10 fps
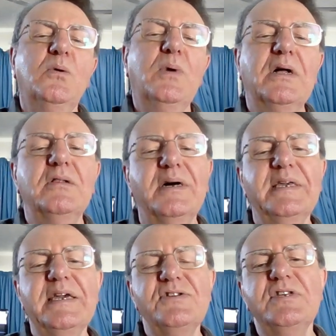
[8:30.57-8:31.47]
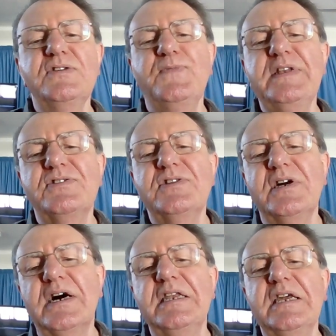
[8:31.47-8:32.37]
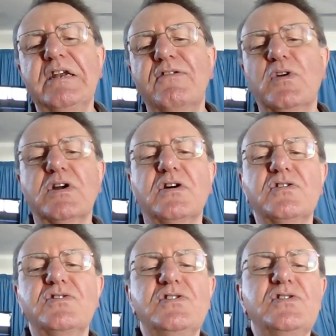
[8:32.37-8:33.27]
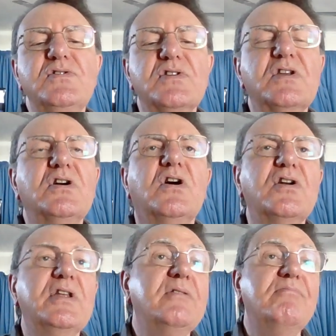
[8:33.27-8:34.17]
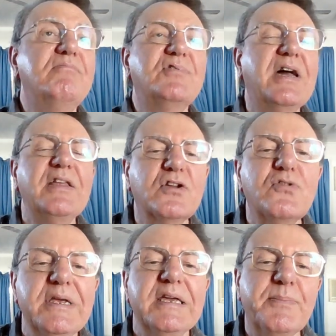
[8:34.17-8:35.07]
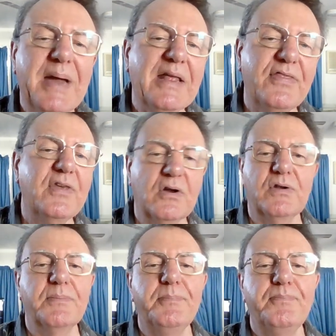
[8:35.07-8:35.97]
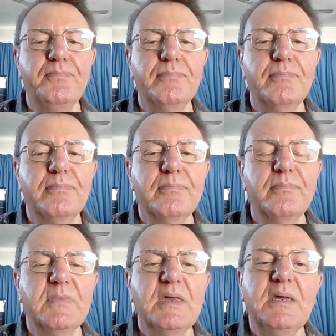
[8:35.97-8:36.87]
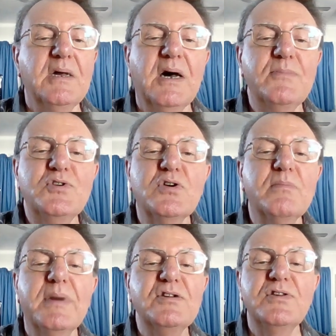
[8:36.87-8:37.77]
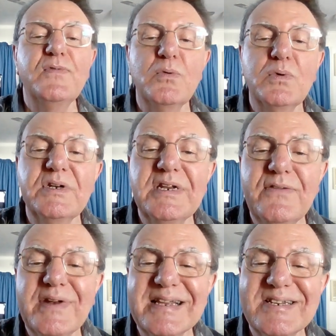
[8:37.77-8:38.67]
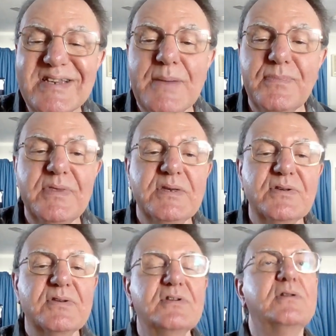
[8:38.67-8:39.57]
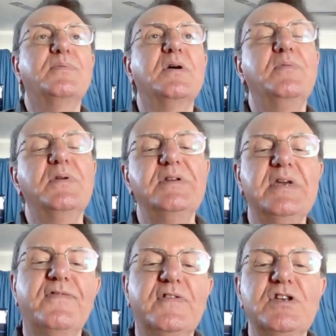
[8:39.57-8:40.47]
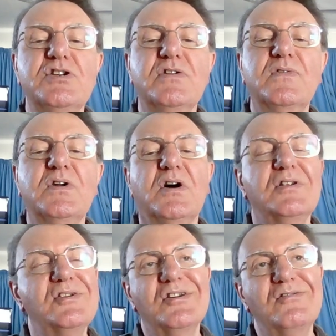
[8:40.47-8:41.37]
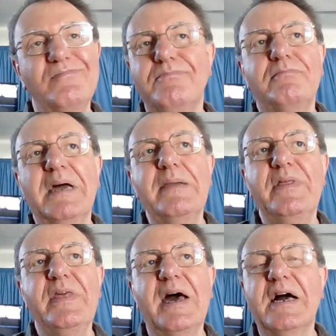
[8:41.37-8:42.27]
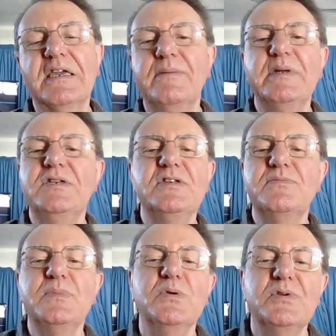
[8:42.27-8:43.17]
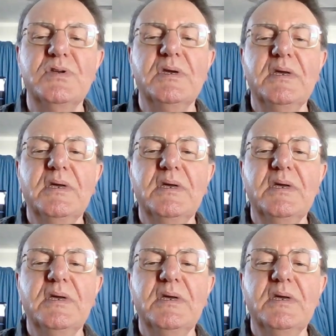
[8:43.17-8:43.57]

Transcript: Well, I guess this fits the idea of what constitutes a god in, say, the Greek pantheon. I'm sure most of you wouldn't even accept this as an appropriate definition of God, so maybe the argument is moot.